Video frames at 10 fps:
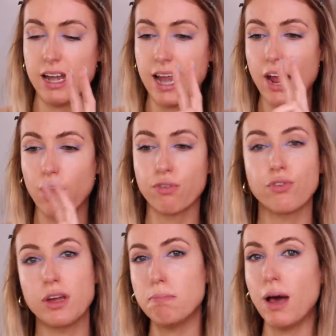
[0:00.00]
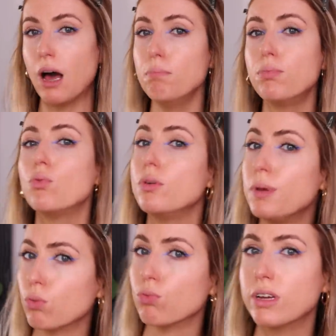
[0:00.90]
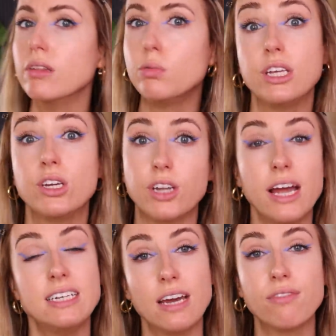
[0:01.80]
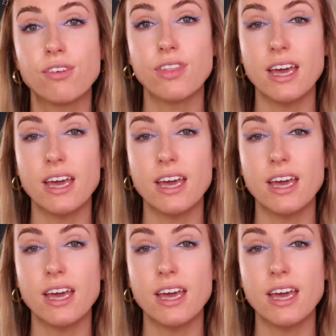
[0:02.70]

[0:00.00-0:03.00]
an air-free pump would be a really, really good idea for